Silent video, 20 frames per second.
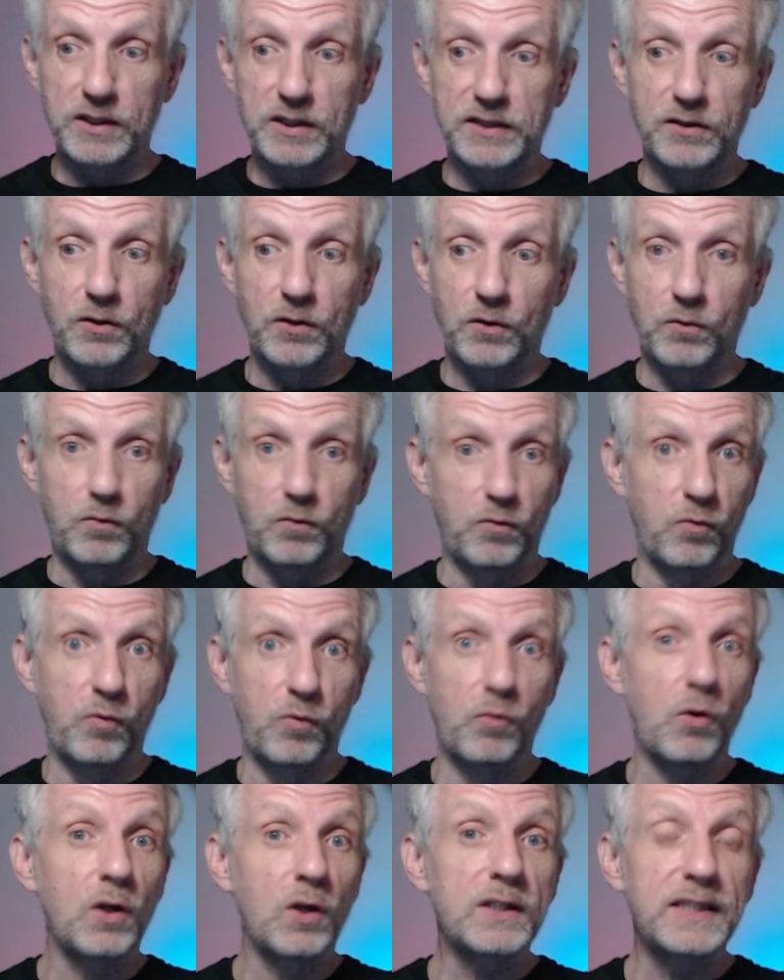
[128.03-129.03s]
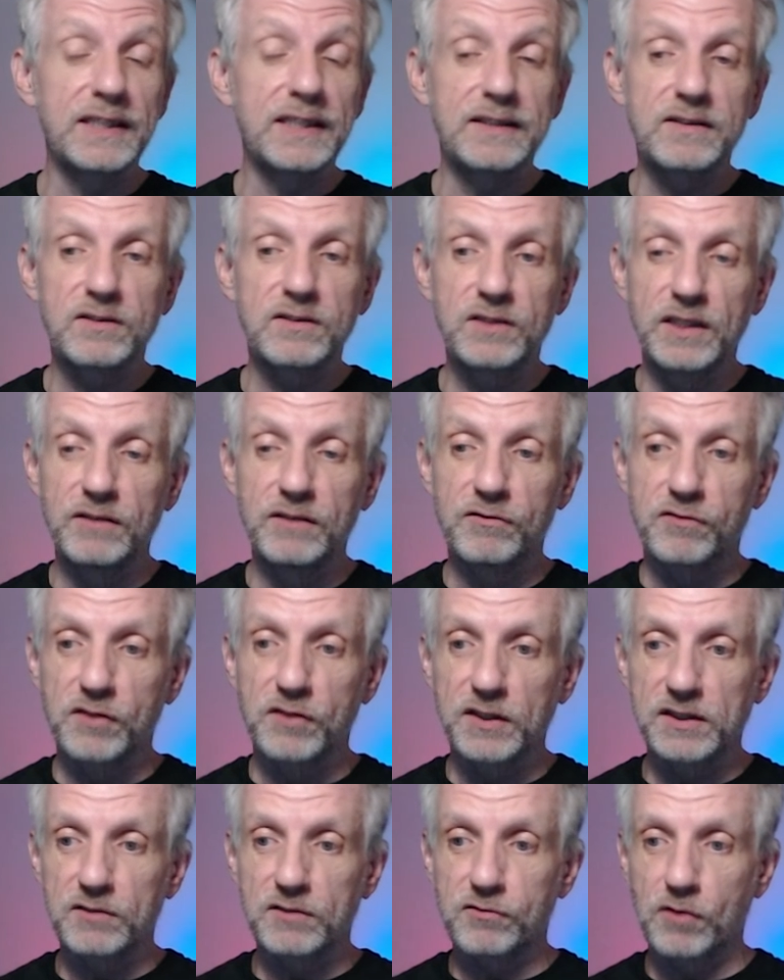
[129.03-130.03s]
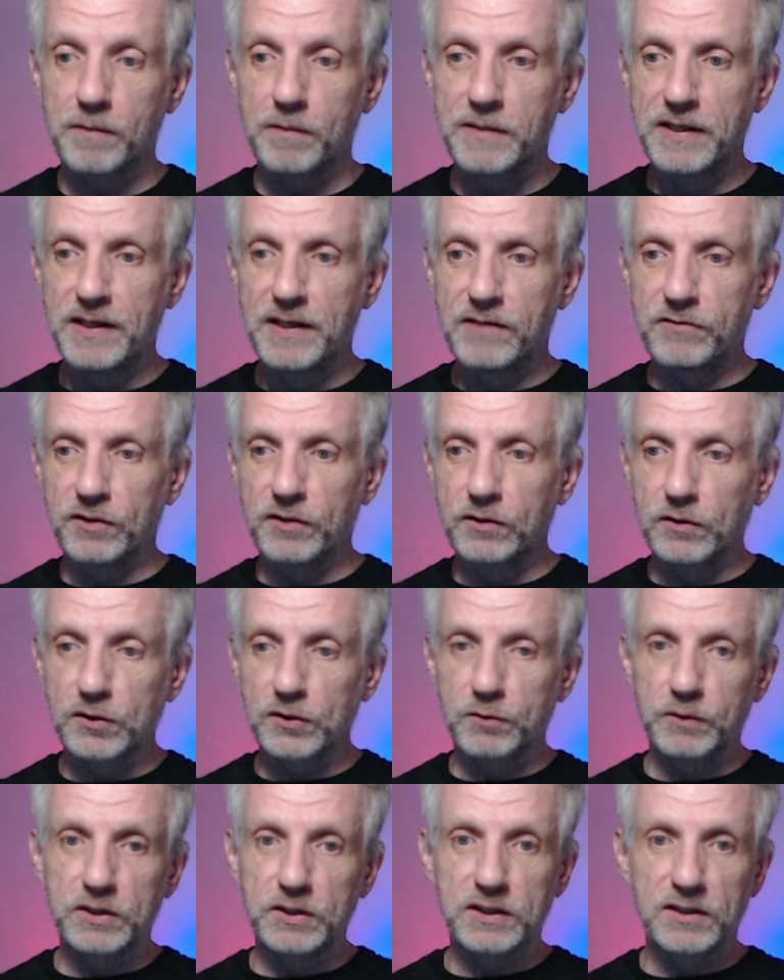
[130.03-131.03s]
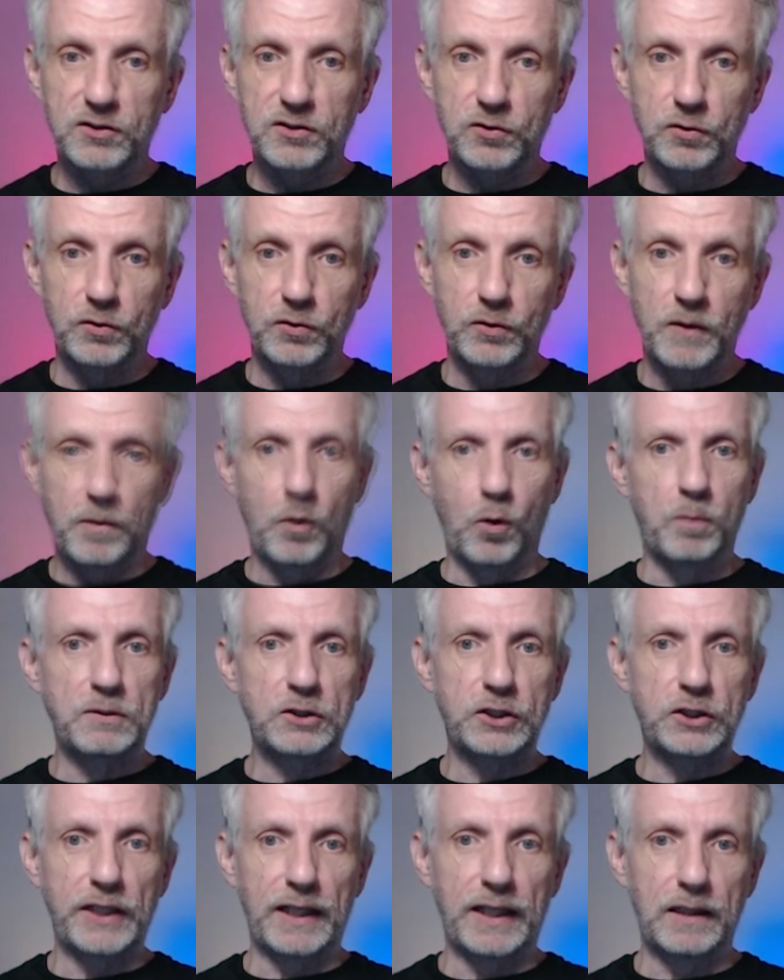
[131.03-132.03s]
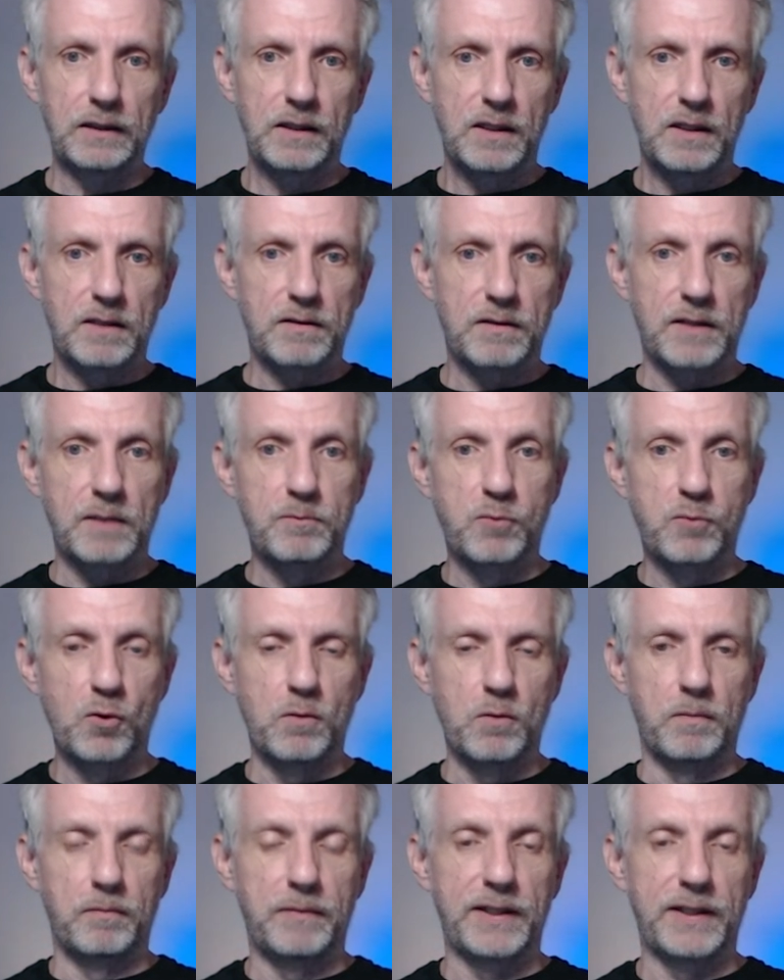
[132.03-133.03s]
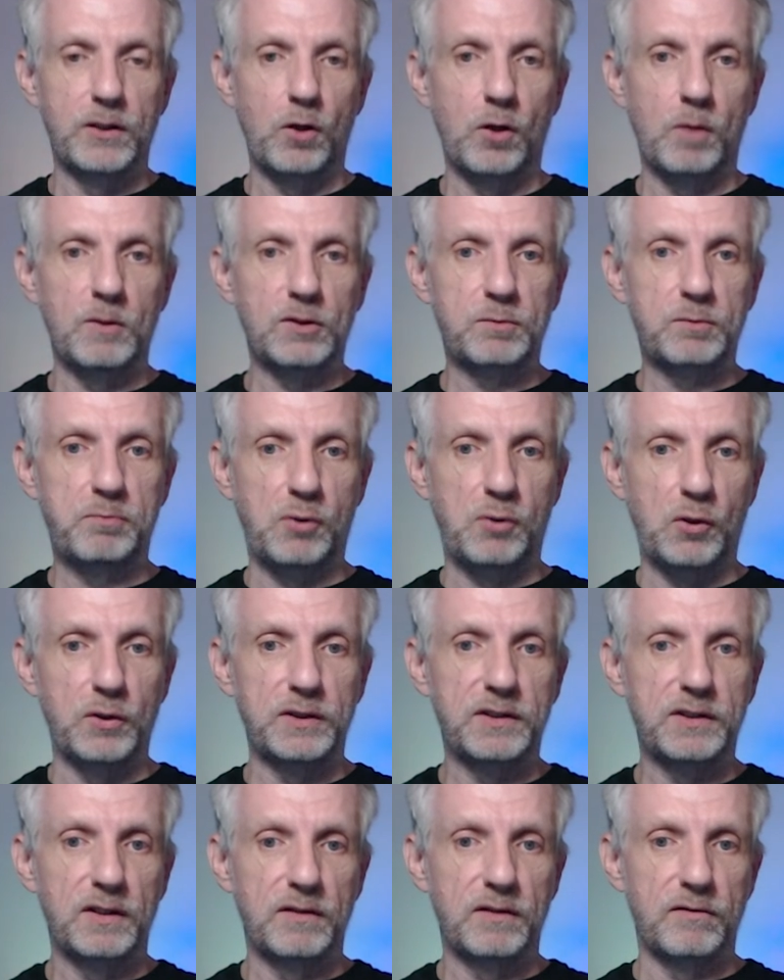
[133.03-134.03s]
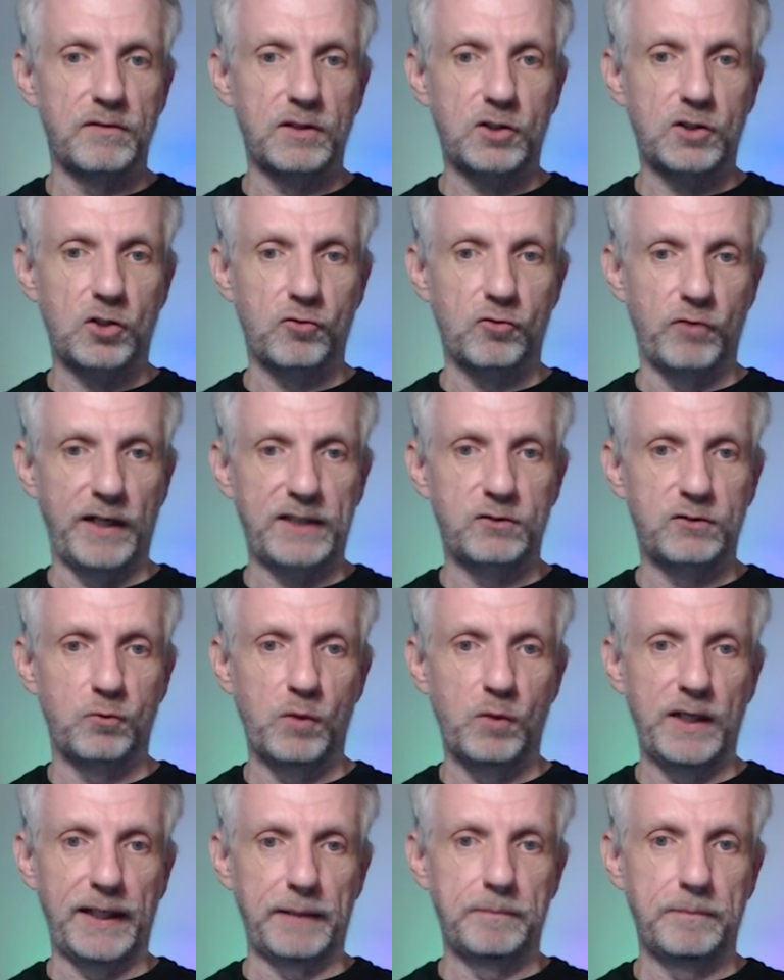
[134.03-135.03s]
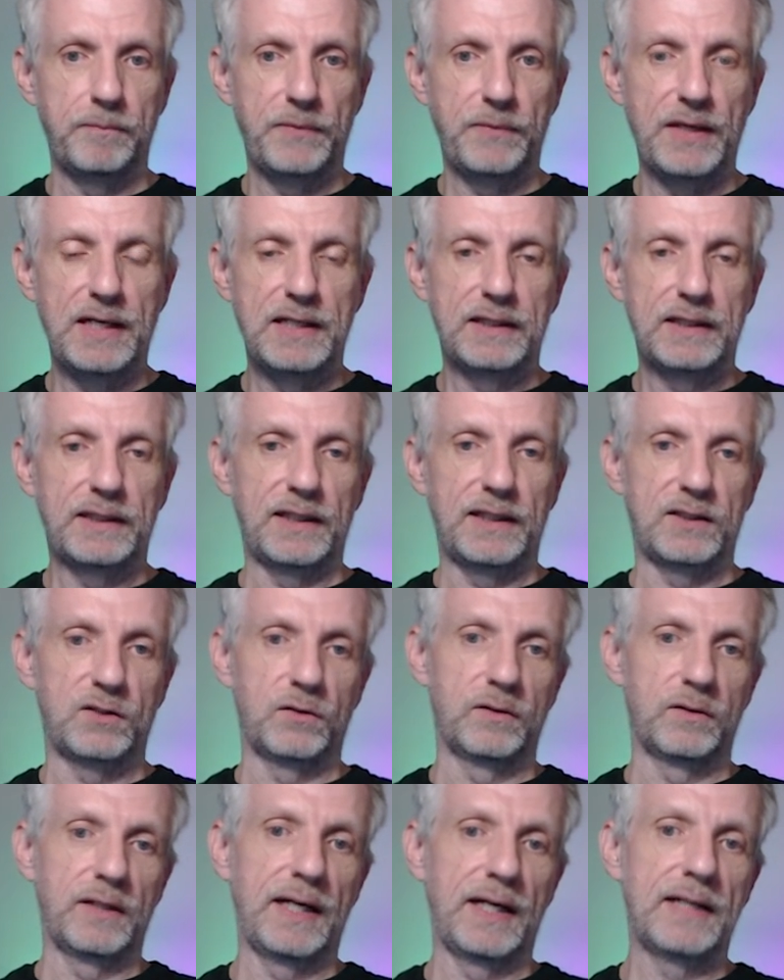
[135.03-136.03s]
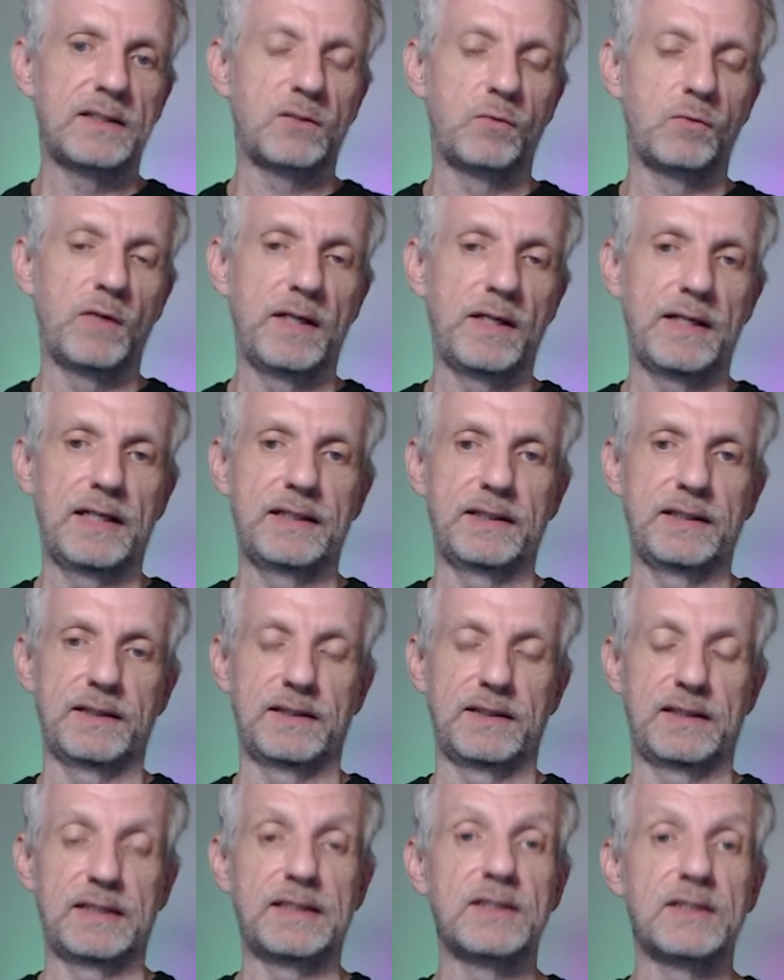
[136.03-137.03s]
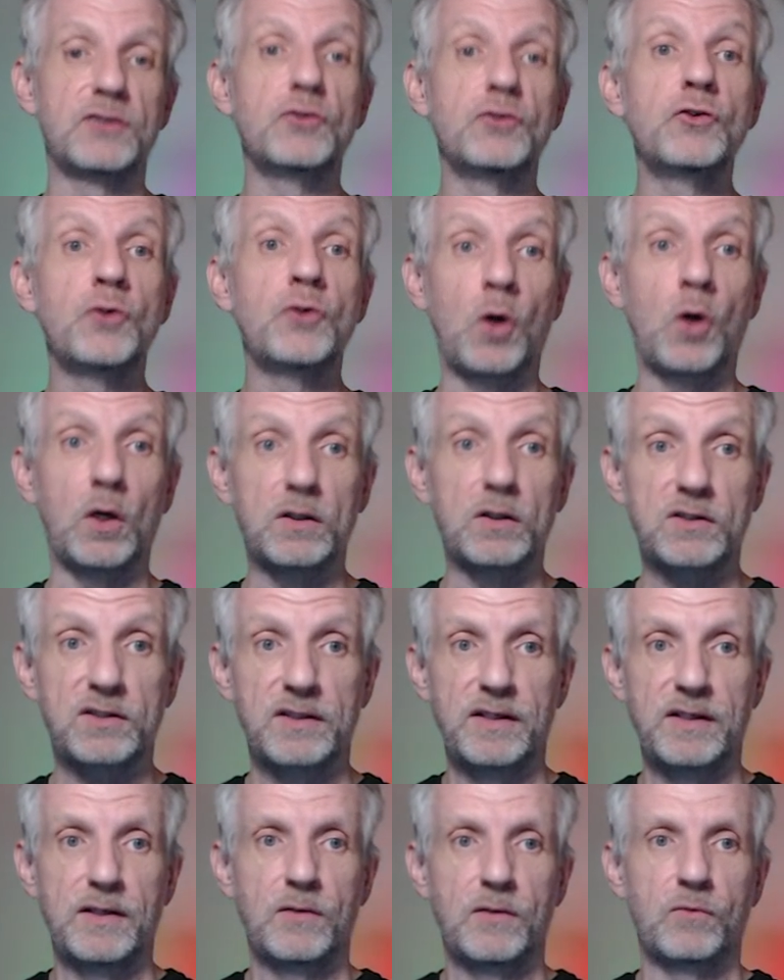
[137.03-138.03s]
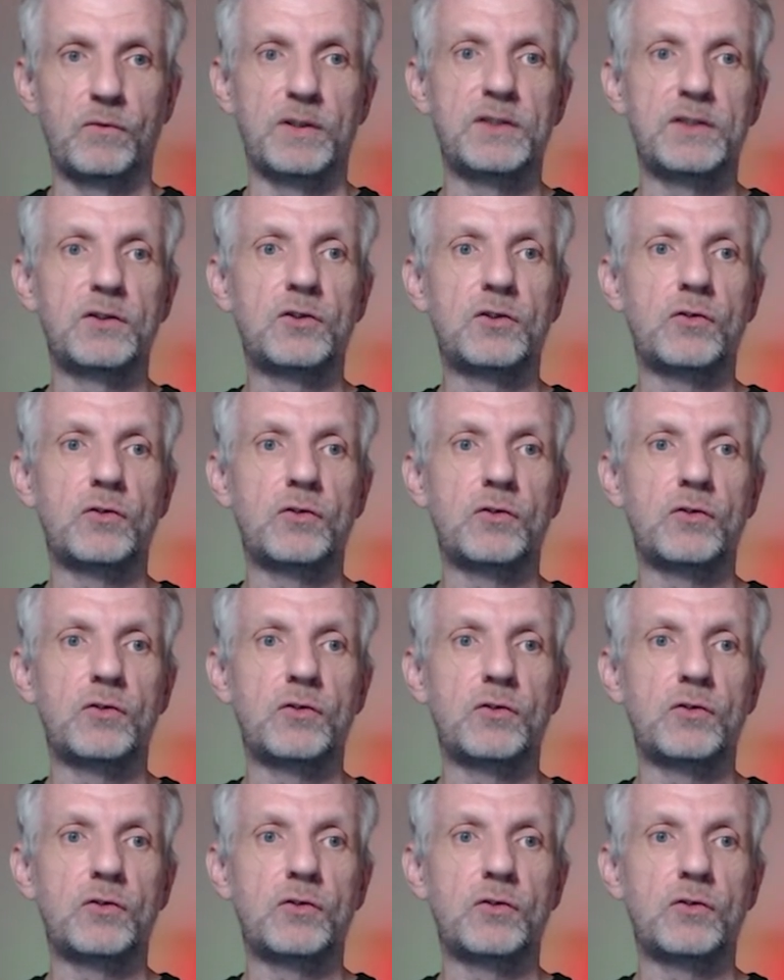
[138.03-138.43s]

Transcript: really know what it infers it from, if you go and switch this to OpenGL, then boom, my normals point the correct way. Yeah, so that's where that is. It is not when you